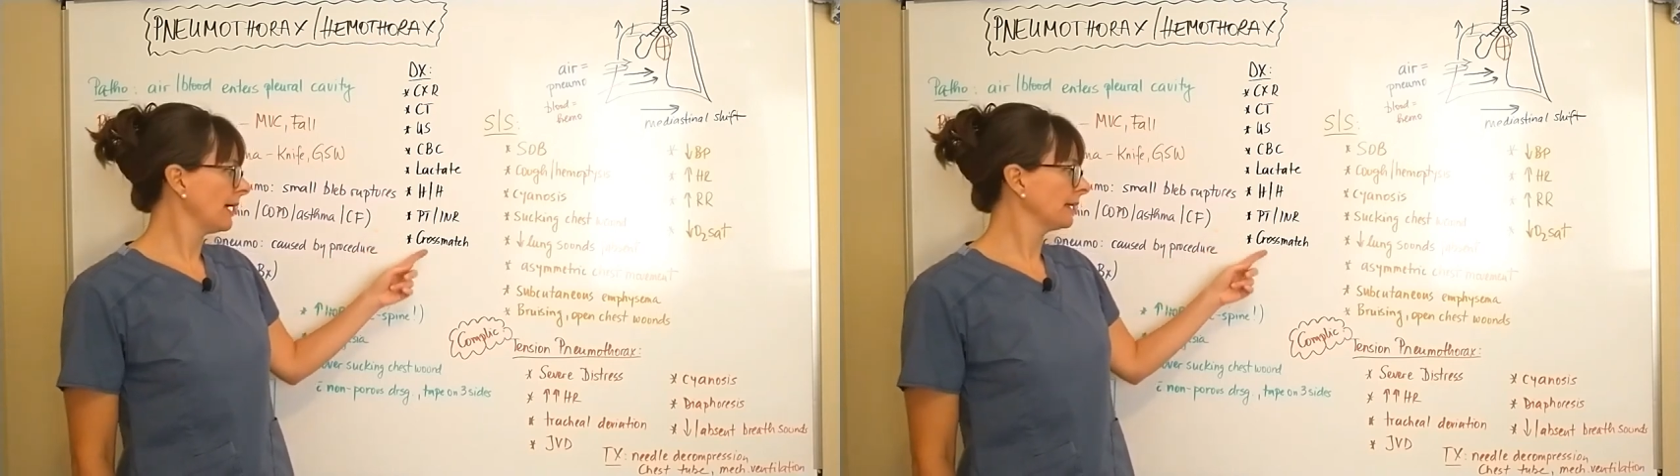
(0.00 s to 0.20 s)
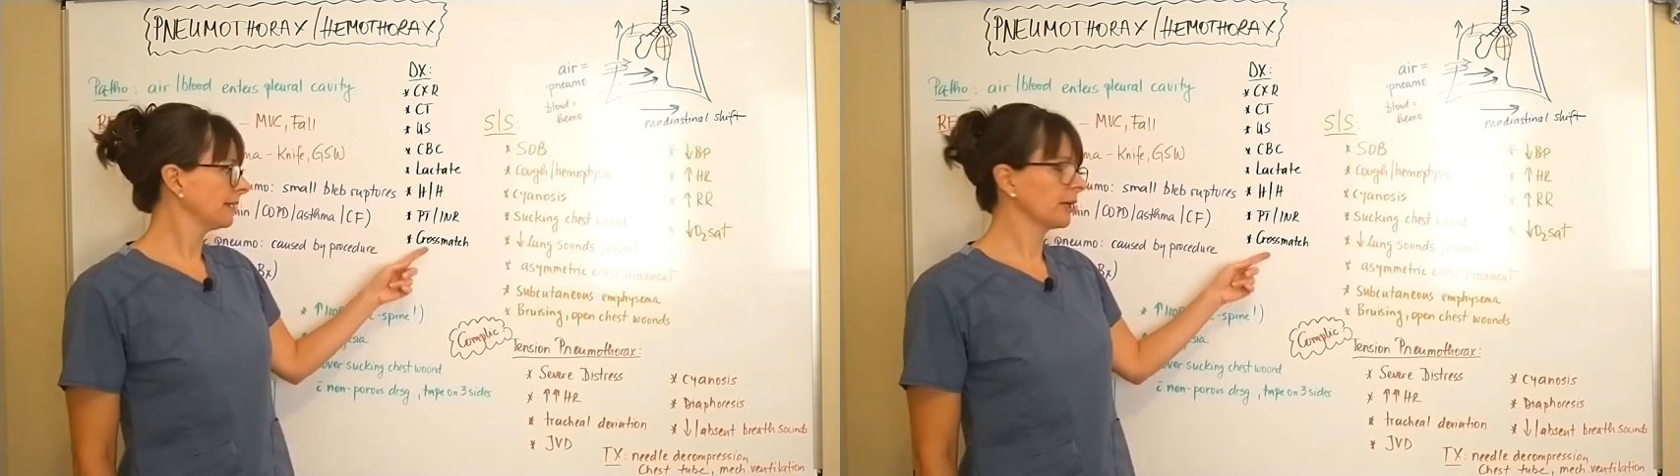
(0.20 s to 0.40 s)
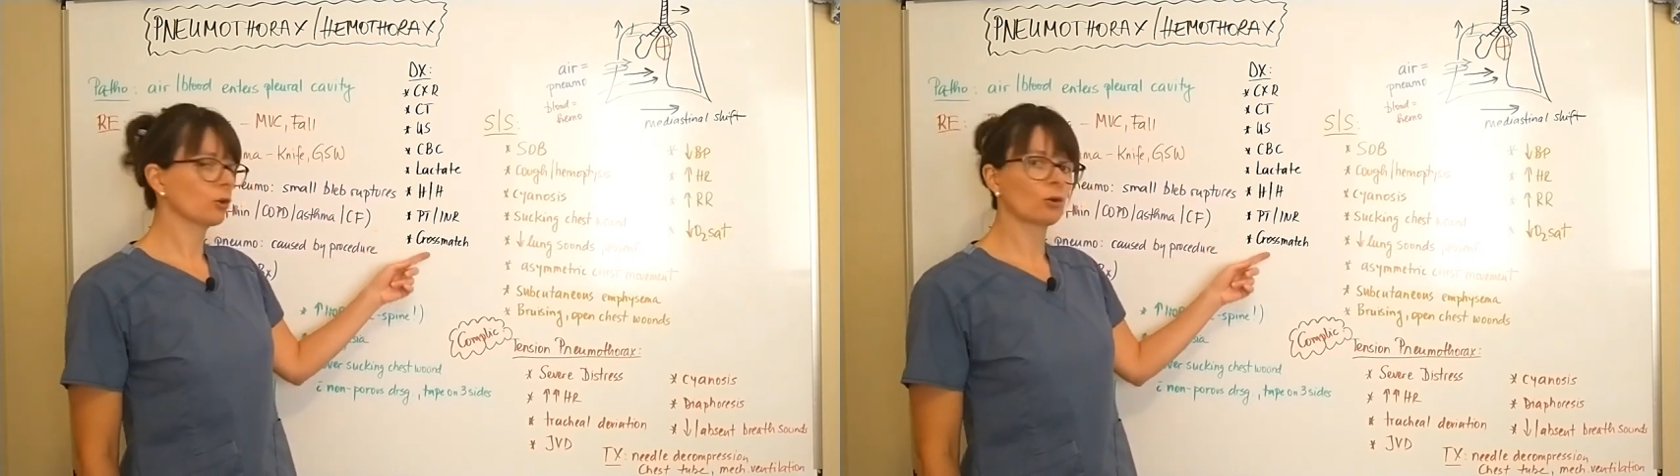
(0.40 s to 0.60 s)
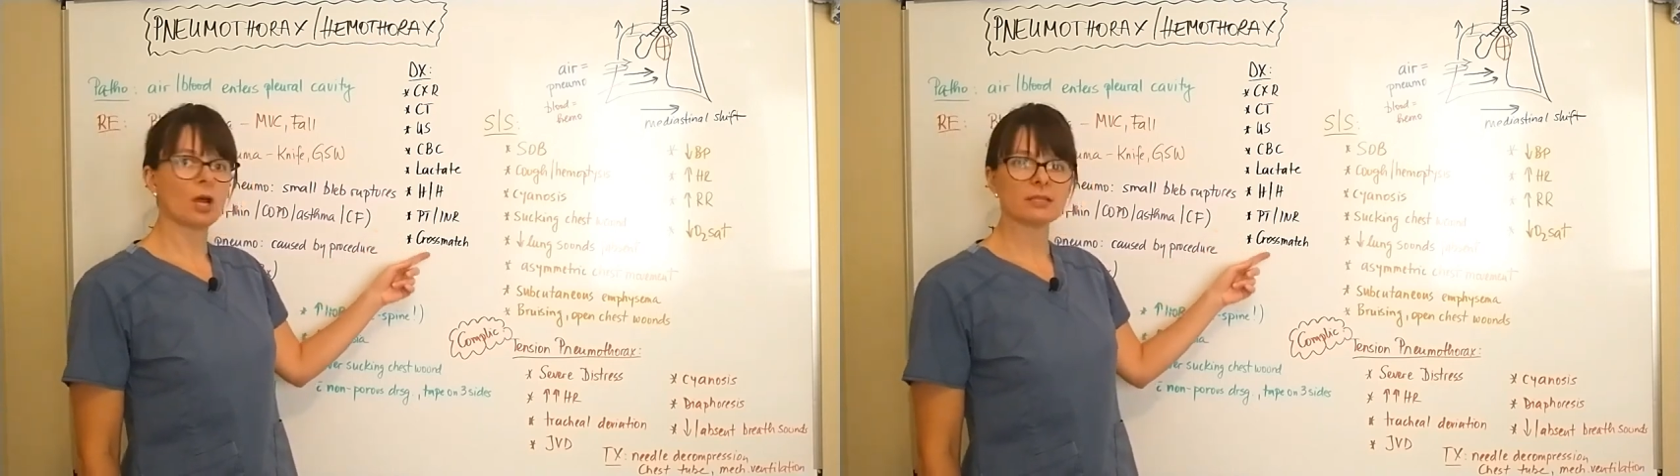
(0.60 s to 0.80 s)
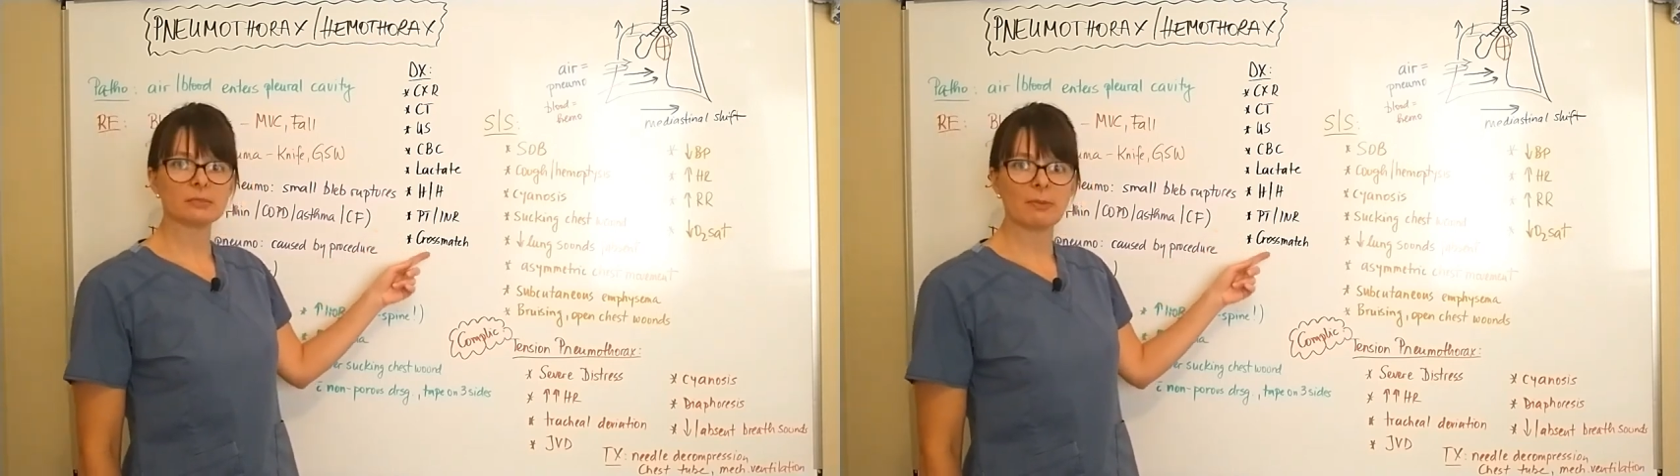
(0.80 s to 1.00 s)
and they
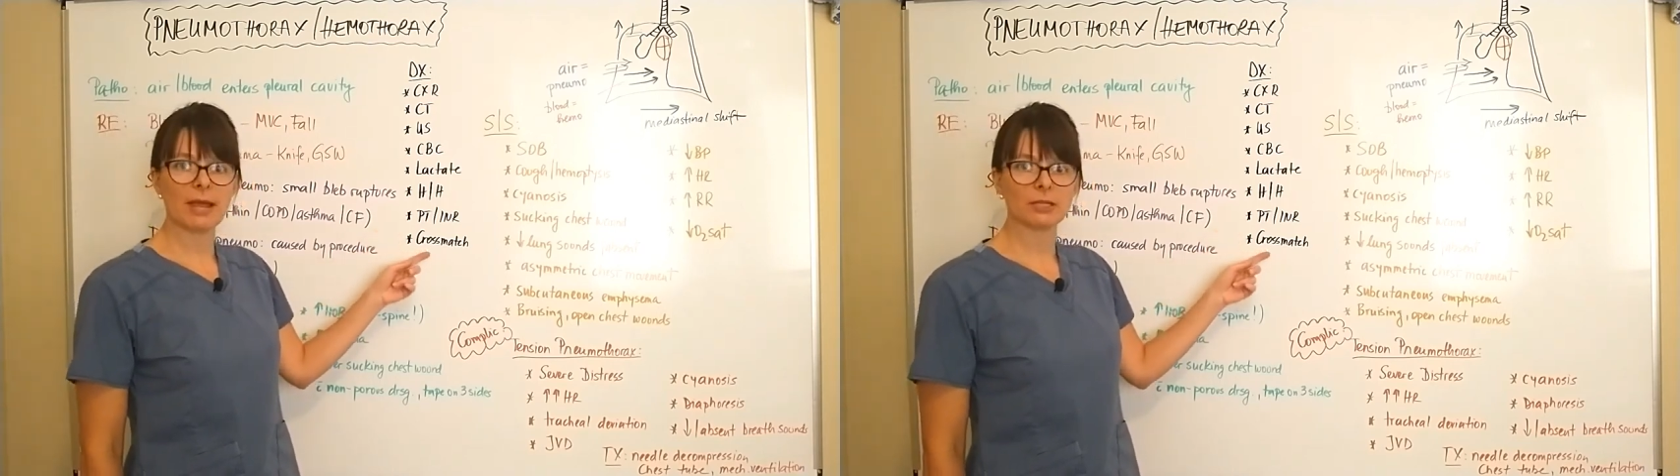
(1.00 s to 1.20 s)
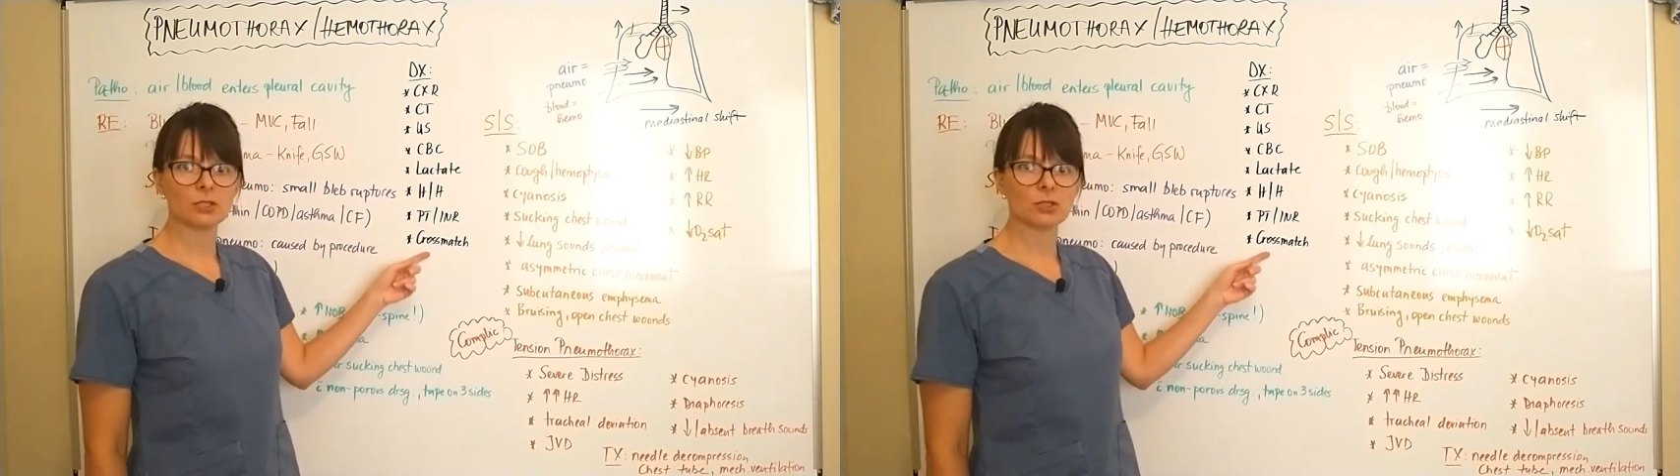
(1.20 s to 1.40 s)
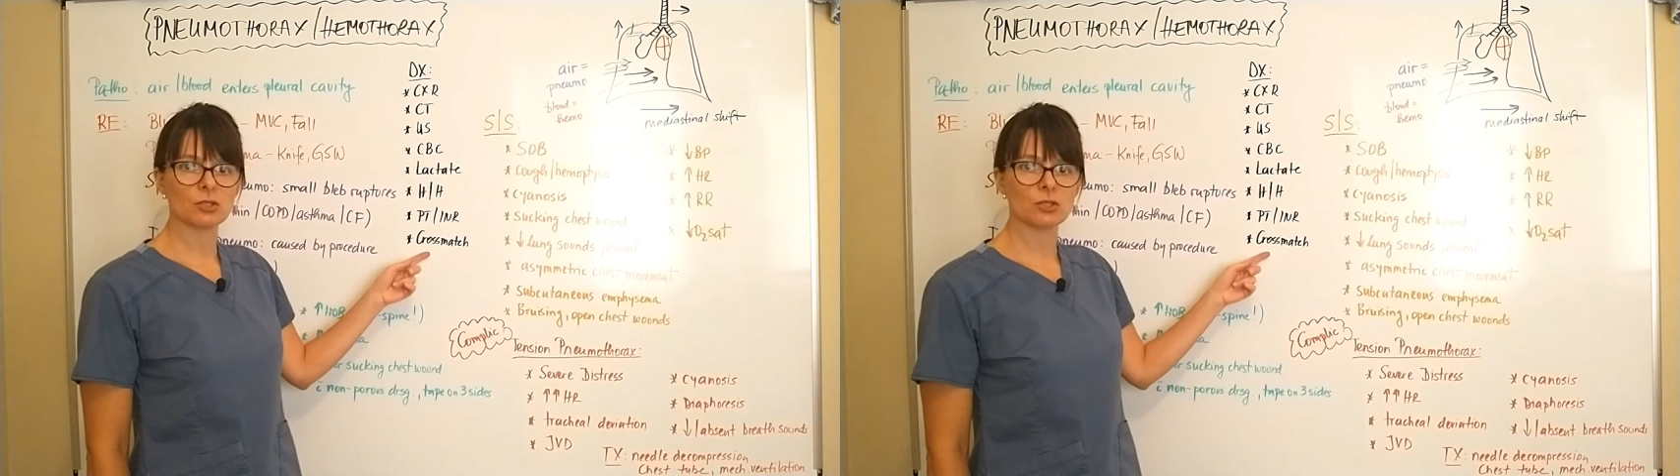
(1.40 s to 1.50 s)
cross-match